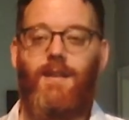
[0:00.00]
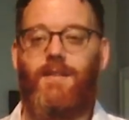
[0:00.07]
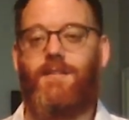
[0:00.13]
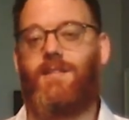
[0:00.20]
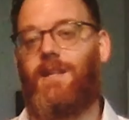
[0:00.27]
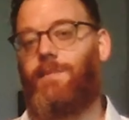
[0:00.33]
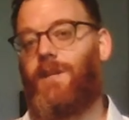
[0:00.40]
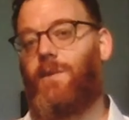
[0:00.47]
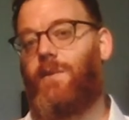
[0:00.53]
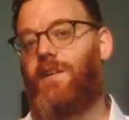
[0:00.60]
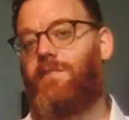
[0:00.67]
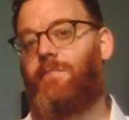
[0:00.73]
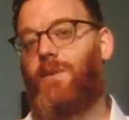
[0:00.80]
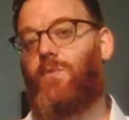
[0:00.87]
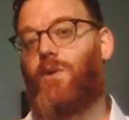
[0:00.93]
This is something we
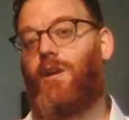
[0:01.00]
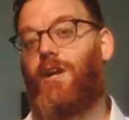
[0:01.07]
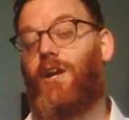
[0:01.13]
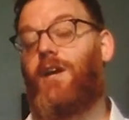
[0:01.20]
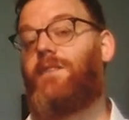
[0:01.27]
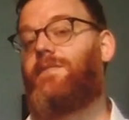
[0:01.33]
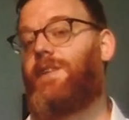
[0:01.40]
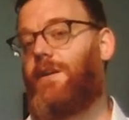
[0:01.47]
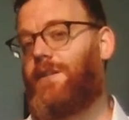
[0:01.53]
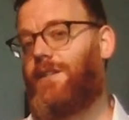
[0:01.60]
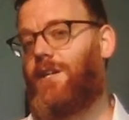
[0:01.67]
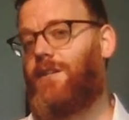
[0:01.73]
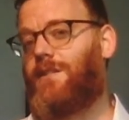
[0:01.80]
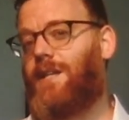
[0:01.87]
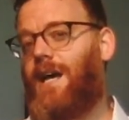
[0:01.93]
have been working on a very
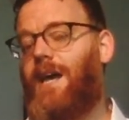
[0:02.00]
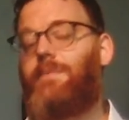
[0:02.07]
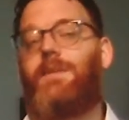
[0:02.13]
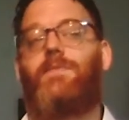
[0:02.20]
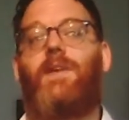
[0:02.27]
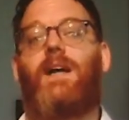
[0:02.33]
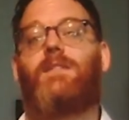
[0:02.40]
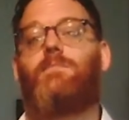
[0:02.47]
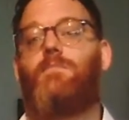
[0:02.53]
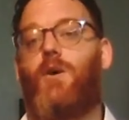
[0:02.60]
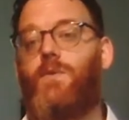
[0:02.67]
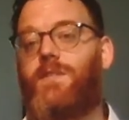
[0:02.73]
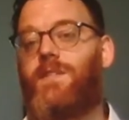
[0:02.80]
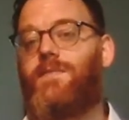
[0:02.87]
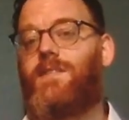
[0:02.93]
long time. In fact,
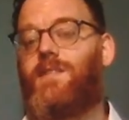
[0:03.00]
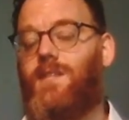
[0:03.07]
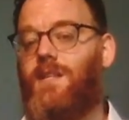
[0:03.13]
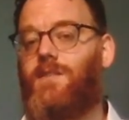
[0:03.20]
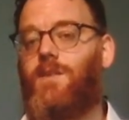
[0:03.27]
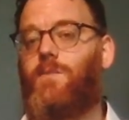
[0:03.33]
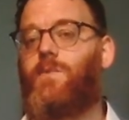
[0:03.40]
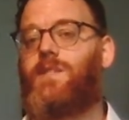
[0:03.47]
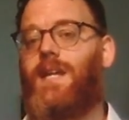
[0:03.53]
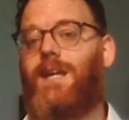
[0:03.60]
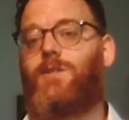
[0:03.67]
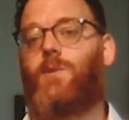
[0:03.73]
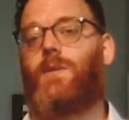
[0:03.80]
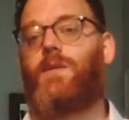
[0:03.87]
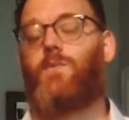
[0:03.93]
most of the season was
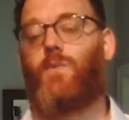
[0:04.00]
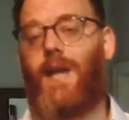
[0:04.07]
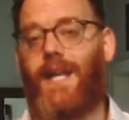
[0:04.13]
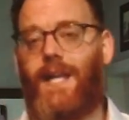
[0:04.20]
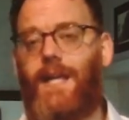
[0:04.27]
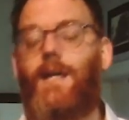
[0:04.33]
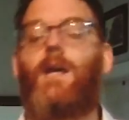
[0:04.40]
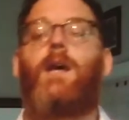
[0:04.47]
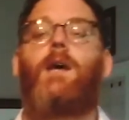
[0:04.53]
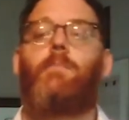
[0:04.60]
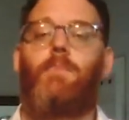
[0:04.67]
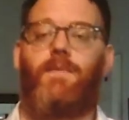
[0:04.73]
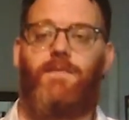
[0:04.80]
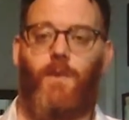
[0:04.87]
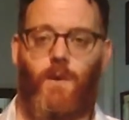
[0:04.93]
actually ready
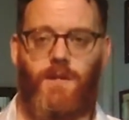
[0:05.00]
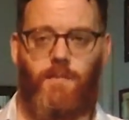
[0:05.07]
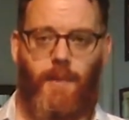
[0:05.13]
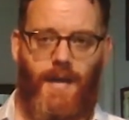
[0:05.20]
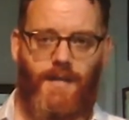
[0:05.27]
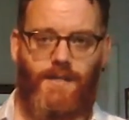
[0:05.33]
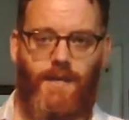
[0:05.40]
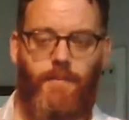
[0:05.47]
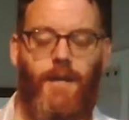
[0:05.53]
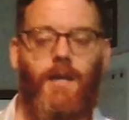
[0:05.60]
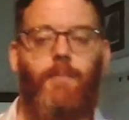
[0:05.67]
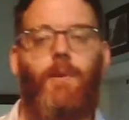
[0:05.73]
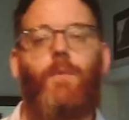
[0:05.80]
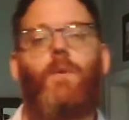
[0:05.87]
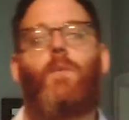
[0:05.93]
before the
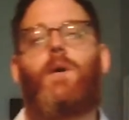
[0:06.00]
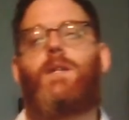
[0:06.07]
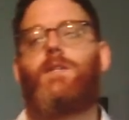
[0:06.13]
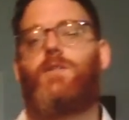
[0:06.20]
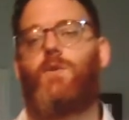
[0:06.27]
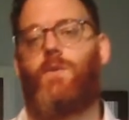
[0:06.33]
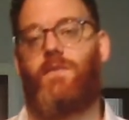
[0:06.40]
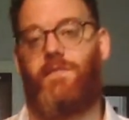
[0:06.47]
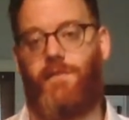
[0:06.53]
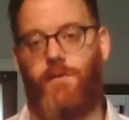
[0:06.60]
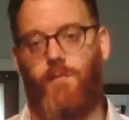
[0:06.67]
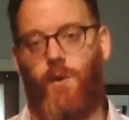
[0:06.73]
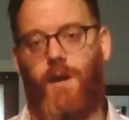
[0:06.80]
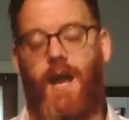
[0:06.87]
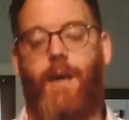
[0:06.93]
pandemic, but we wanted to do a few
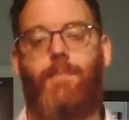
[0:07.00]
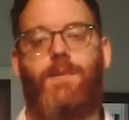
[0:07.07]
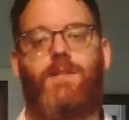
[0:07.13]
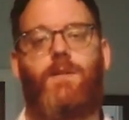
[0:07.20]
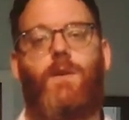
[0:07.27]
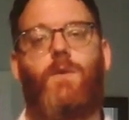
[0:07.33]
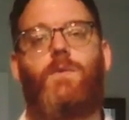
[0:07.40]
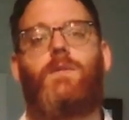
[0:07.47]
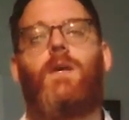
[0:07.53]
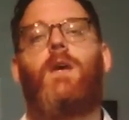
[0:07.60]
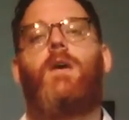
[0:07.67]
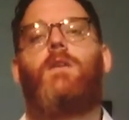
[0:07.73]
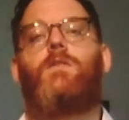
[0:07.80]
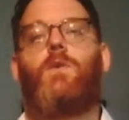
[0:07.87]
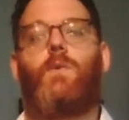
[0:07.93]
more episodes
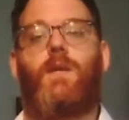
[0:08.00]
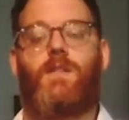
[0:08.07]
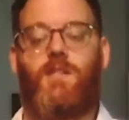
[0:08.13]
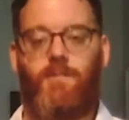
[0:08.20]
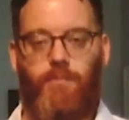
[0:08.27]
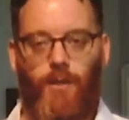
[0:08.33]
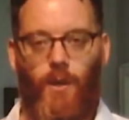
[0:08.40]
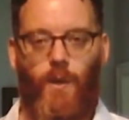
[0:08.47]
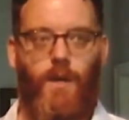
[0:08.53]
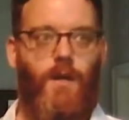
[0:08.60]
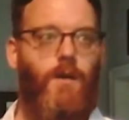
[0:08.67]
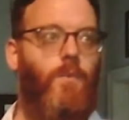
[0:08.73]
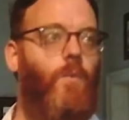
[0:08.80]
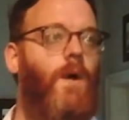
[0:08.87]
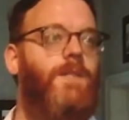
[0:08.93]
to
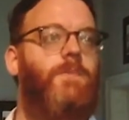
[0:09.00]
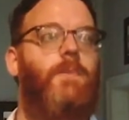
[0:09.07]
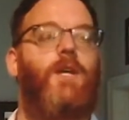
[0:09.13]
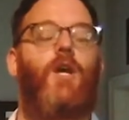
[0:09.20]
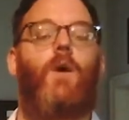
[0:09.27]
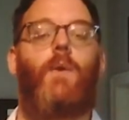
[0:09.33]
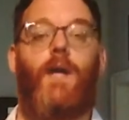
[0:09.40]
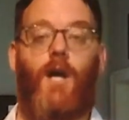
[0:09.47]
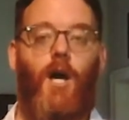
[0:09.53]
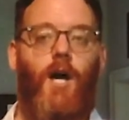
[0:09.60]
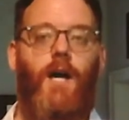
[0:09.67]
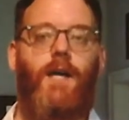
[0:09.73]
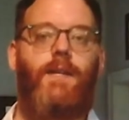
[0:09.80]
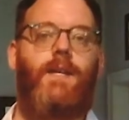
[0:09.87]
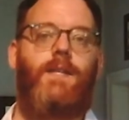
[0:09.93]
explore what's been going
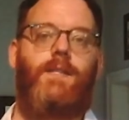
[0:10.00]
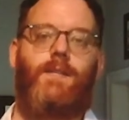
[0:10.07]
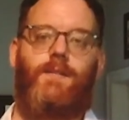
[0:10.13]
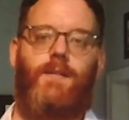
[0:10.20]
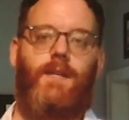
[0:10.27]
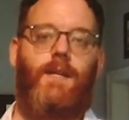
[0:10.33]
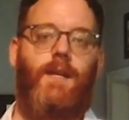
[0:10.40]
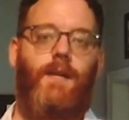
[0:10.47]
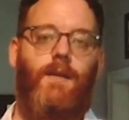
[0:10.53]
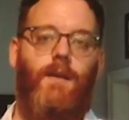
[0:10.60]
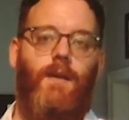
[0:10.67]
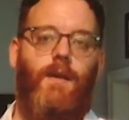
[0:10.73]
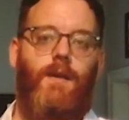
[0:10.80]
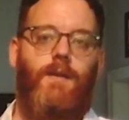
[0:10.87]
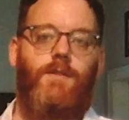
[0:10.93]
on in the city
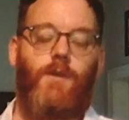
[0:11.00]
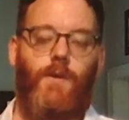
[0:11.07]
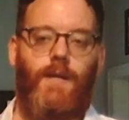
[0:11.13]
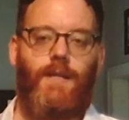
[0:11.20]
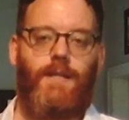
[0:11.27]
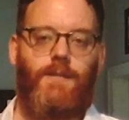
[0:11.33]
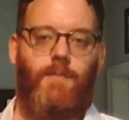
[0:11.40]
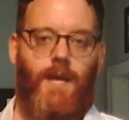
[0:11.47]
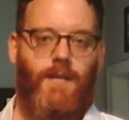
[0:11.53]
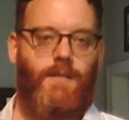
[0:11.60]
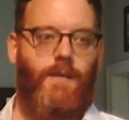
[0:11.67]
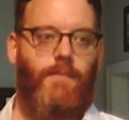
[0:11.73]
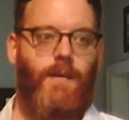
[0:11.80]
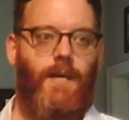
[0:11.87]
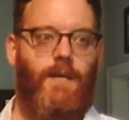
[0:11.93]
during this
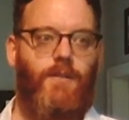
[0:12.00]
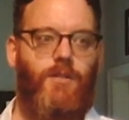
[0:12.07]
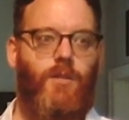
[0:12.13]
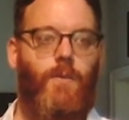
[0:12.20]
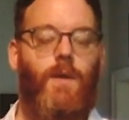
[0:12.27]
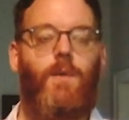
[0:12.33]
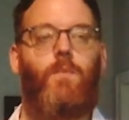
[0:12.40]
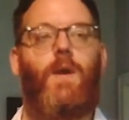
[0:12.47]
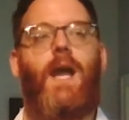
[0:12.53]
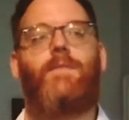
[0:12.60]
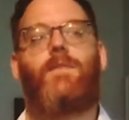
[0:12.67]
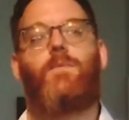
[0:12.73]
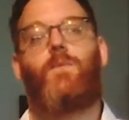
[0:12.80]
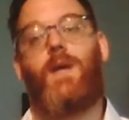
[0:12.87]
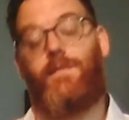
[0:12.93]
pandemic. And so we
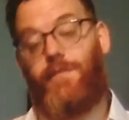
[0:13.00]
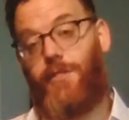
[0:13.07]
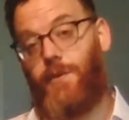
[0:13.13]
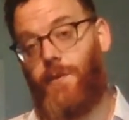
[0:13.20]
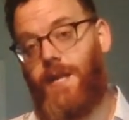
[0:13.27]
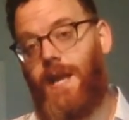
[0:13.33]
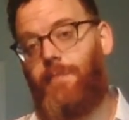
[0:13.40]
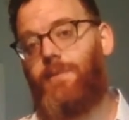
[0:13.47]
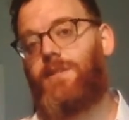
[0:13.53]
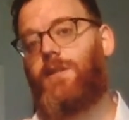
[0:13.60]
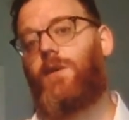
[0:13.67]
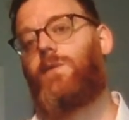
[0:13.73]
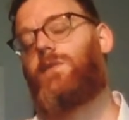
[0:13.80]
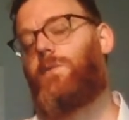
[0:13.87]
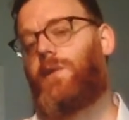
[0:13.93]
have 3
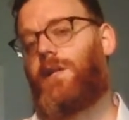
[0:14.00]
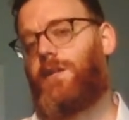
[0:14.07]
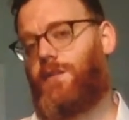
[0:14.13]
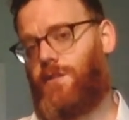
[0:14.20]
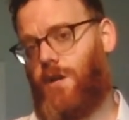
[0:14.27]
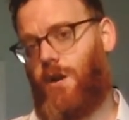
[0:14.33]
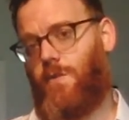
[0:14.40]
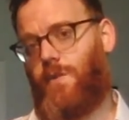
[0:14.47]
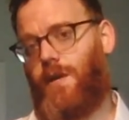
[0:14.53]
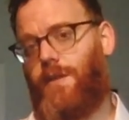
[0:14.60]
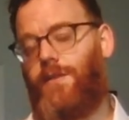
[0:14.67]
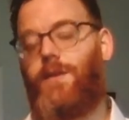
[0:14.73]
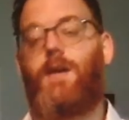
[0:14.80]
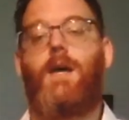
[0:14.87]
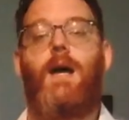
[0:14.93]
episodes that we're going to start with.